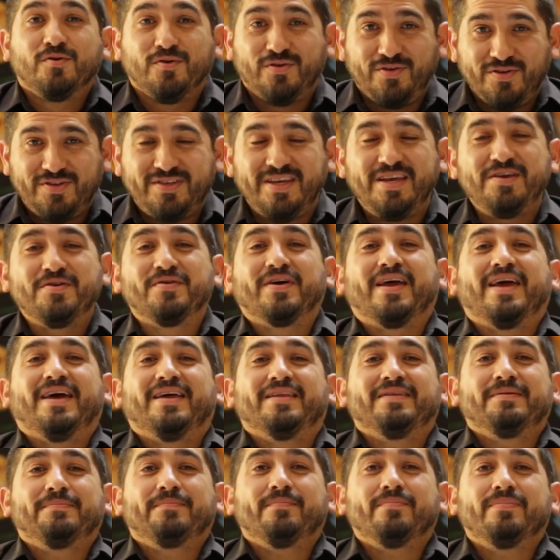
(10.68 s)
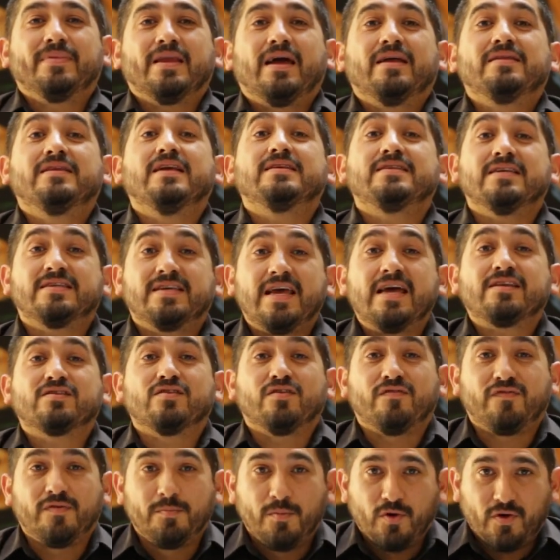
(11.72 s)
good to see you again. This is
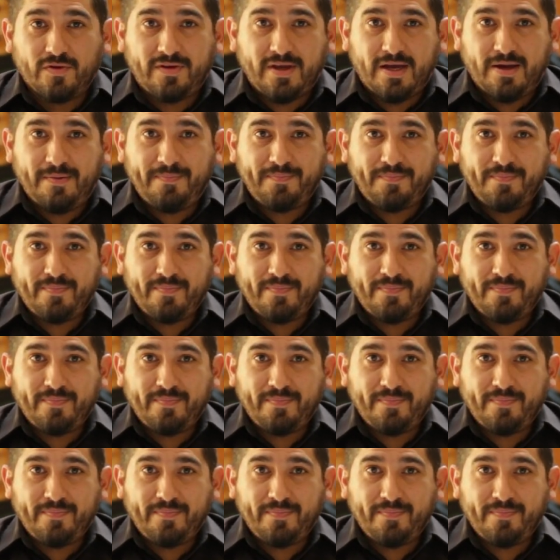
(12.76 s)
Hector from Bogota.